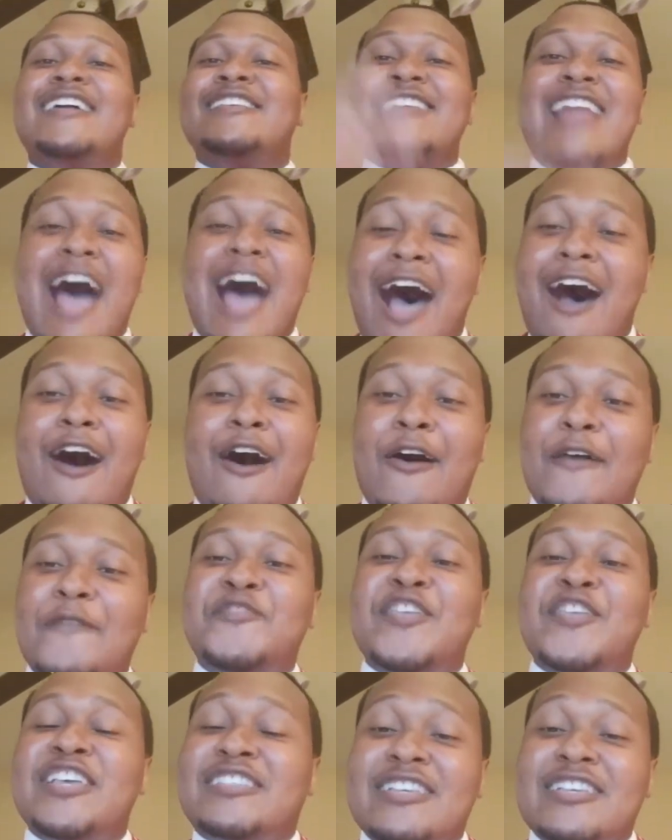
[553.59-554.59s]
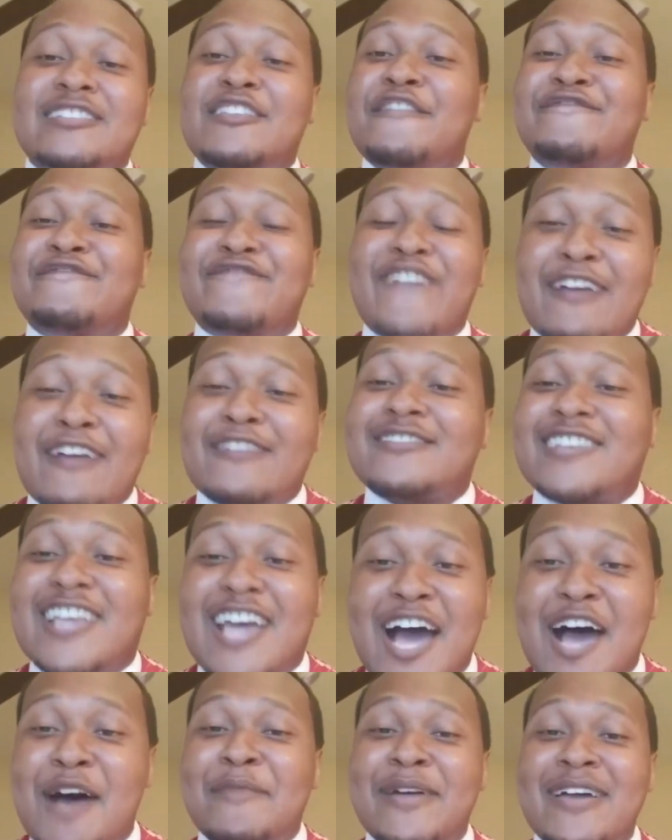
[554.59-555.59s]
No, this is the first
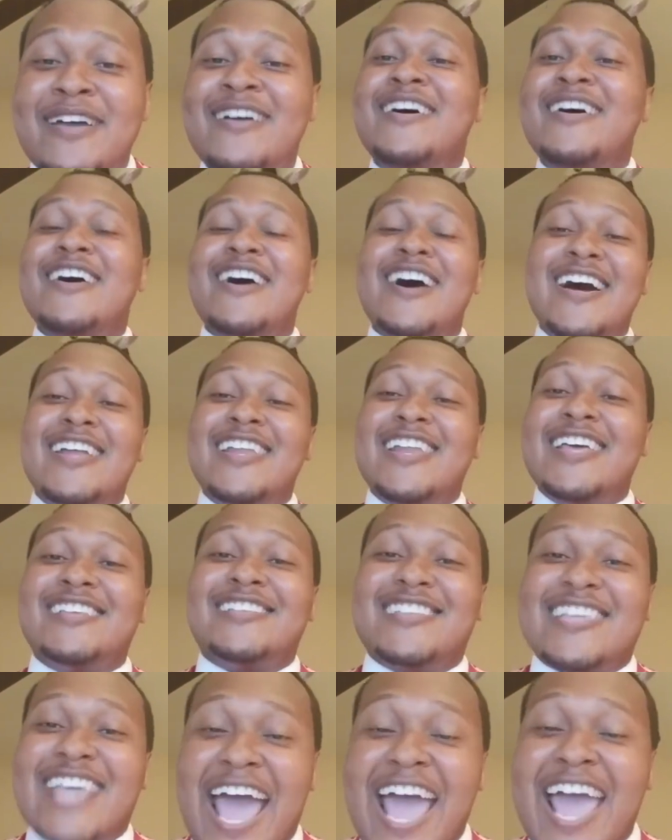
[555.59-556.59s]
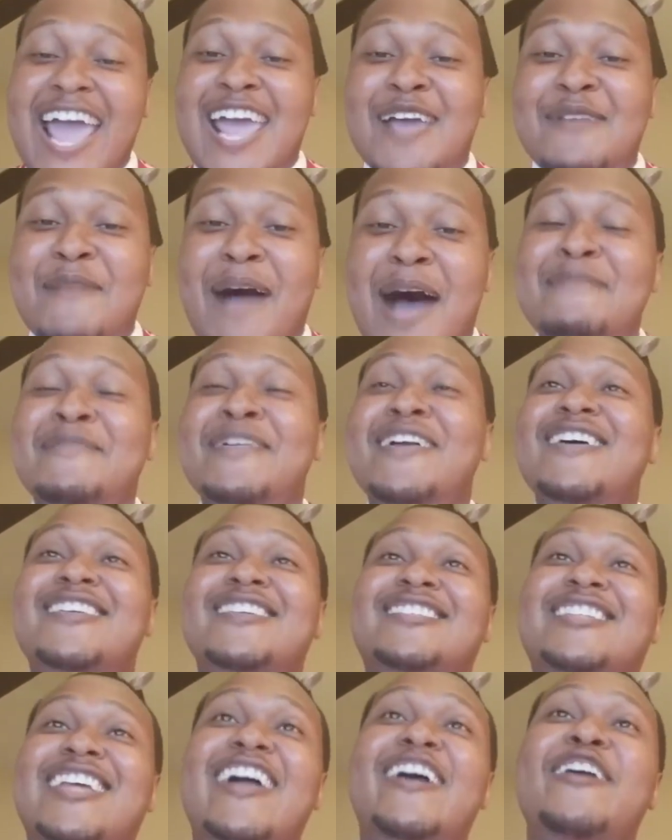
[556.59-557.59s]
coming of this game. I'm here to
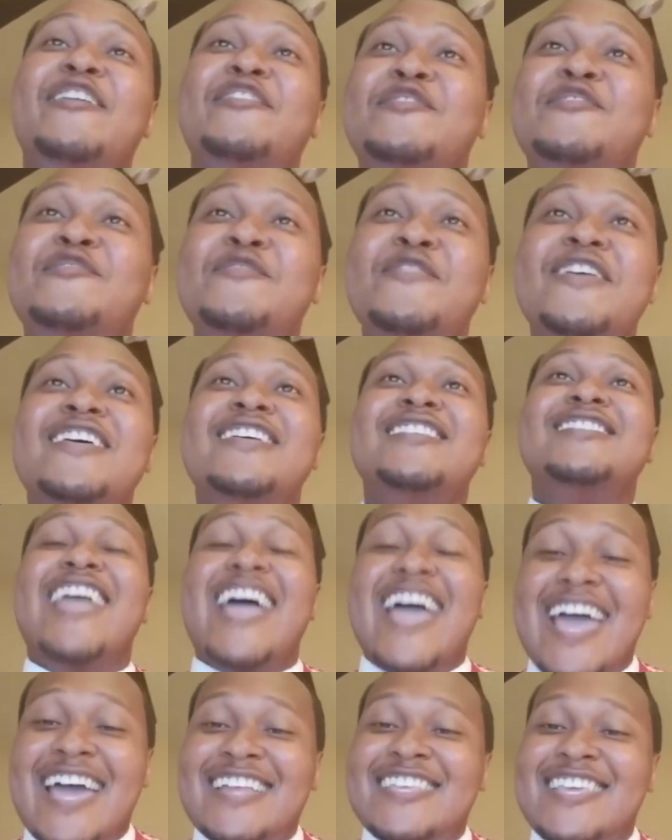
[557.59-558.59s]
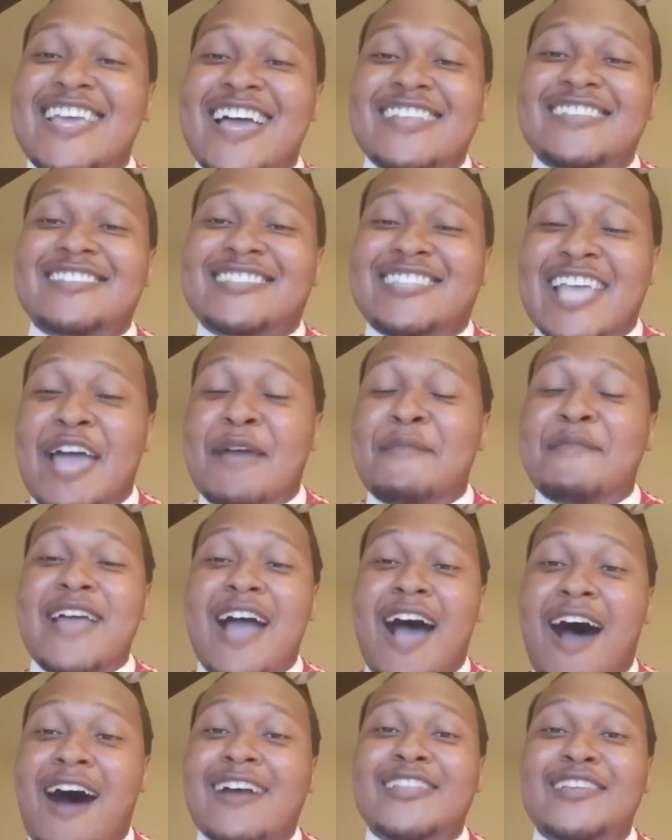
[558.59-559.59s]
tell you that you understand me.
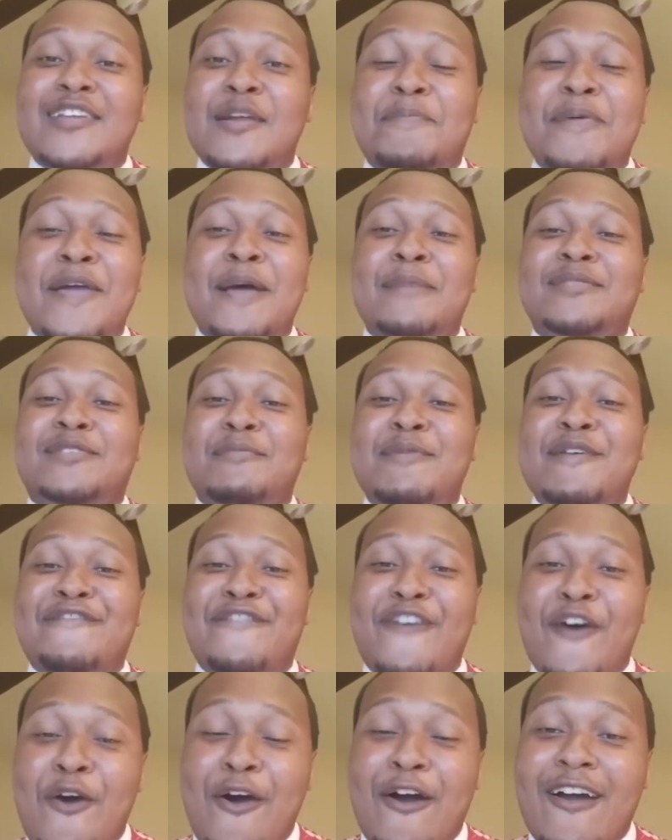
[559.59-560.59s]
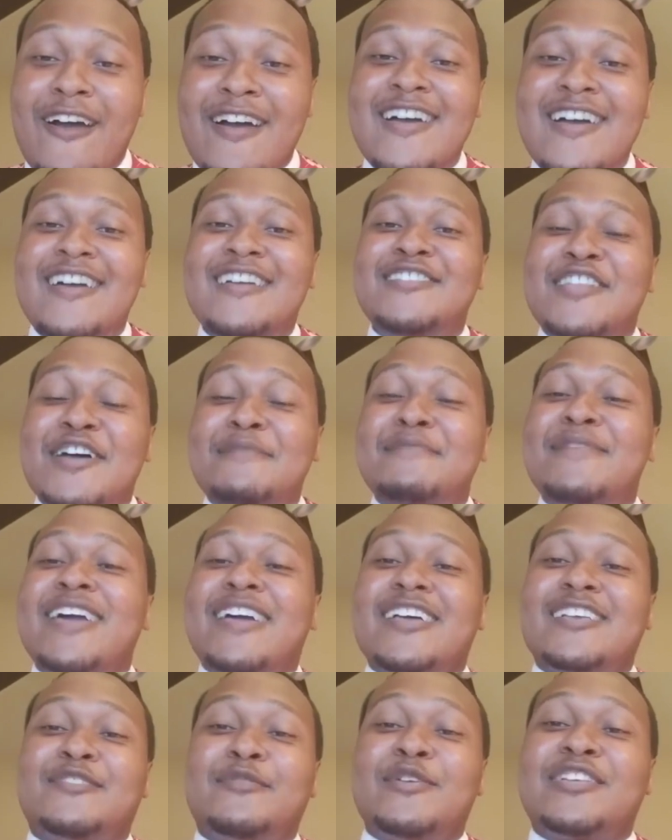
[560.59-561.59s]
All of the pimps before them
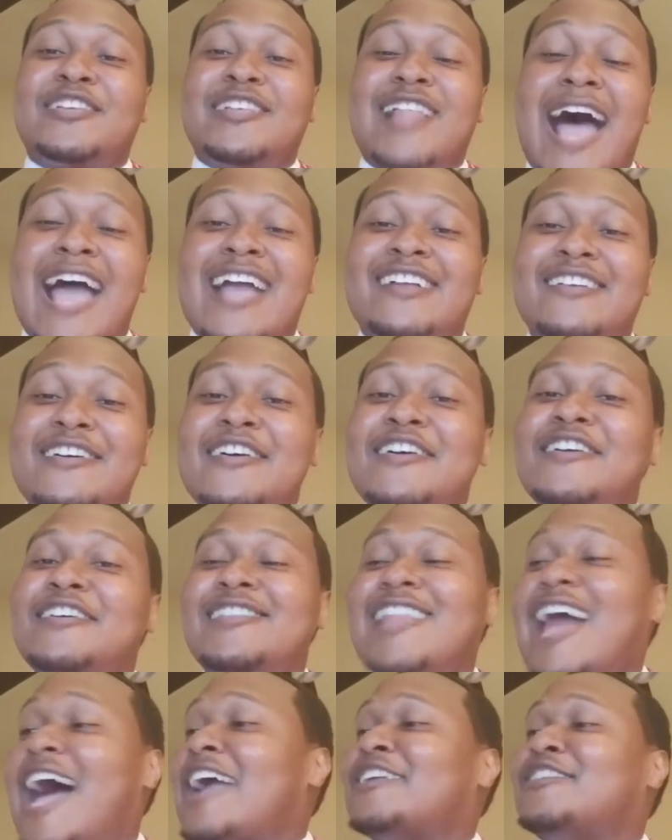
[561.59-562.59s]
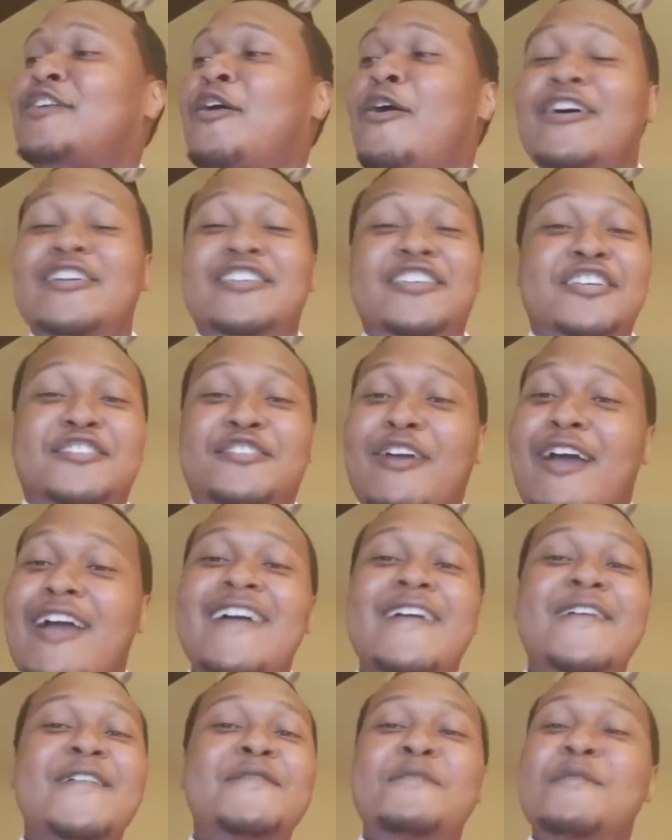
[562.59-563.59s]
like like Gorgeous Dre
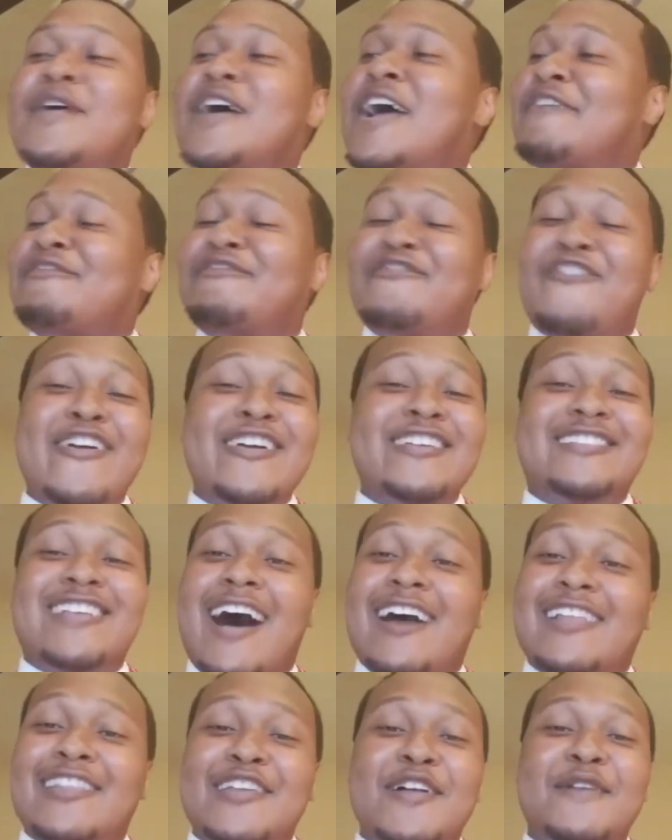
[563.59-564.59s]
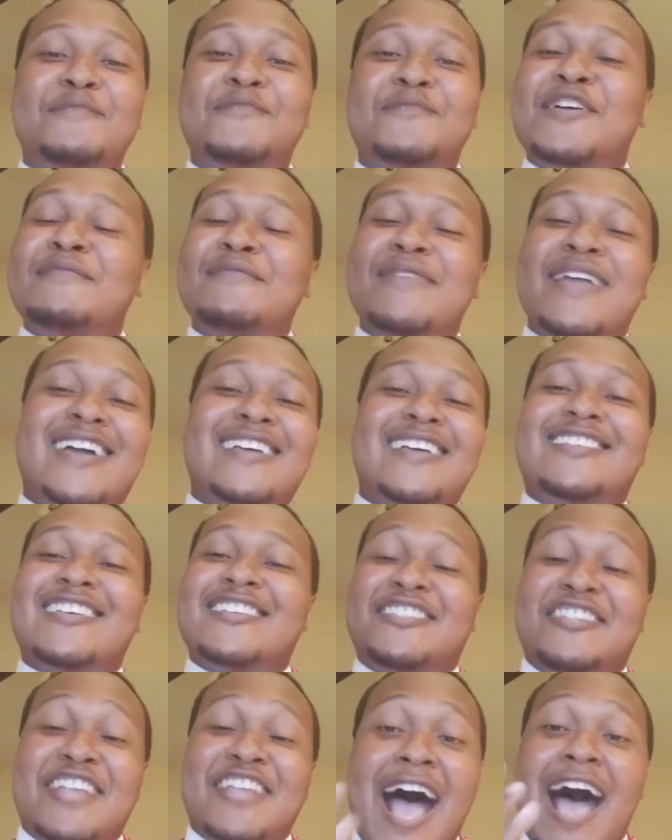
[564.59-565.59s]
and freeze all of them. Them
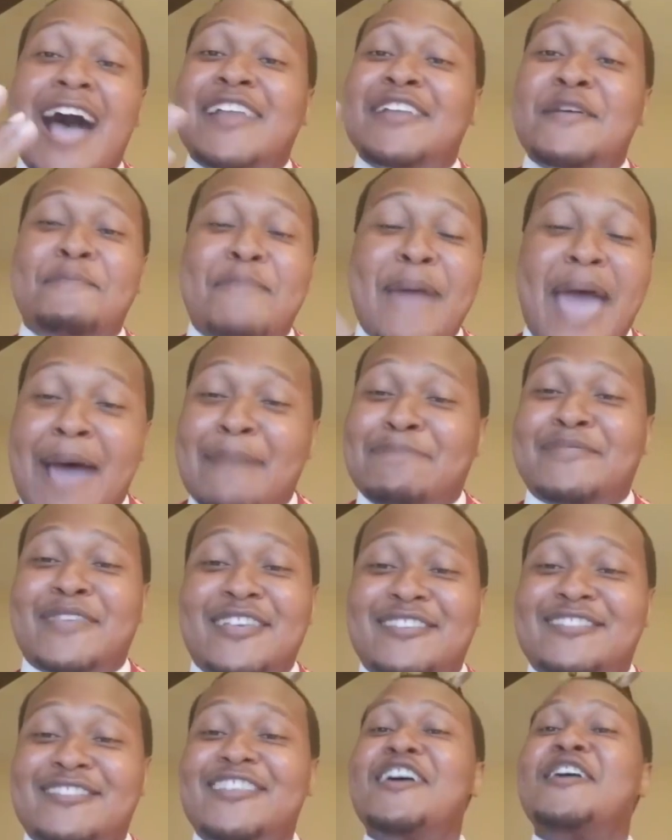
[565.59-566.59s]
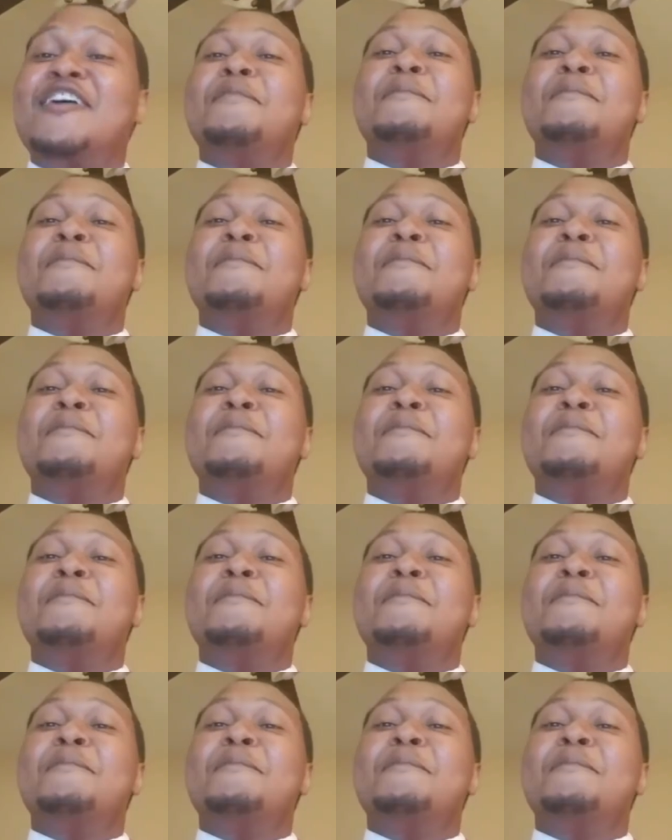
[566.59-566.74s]
is John the Baptist.